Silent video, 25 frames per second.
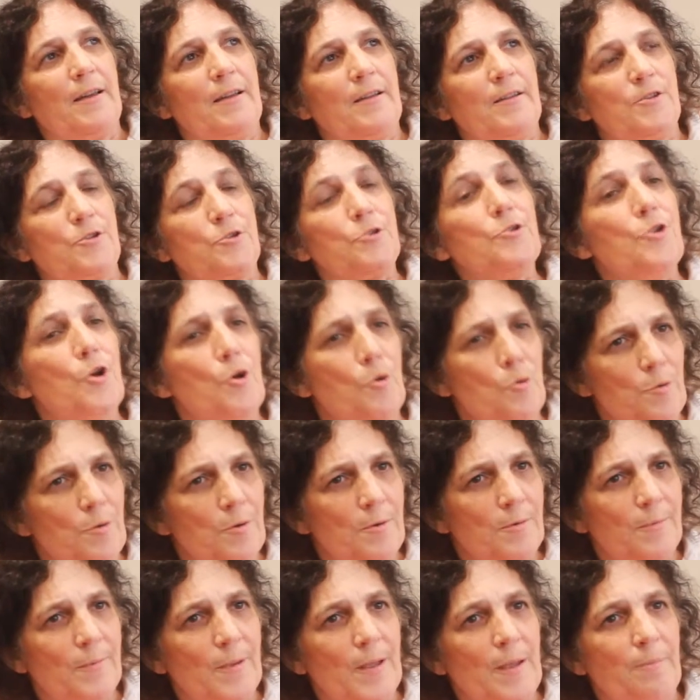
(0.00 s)
to know.
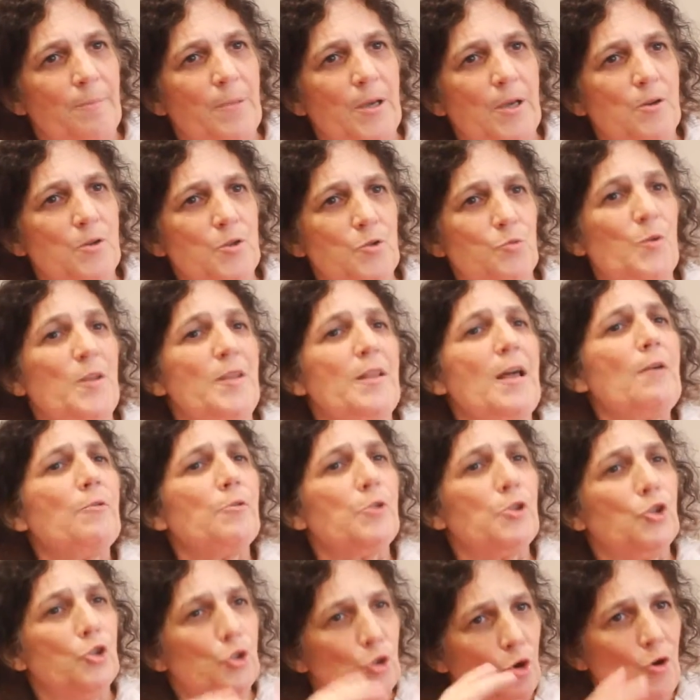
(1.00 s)
Because
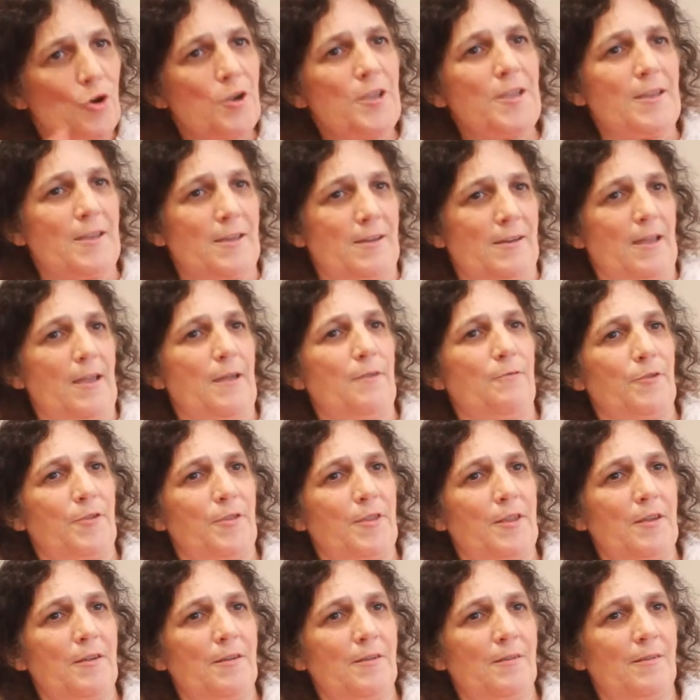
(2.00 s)
without knowing
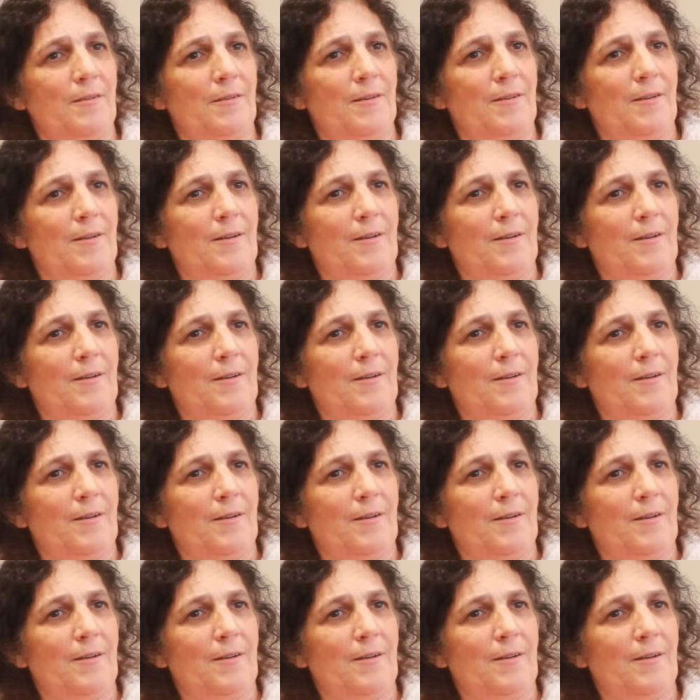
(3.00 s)
everything,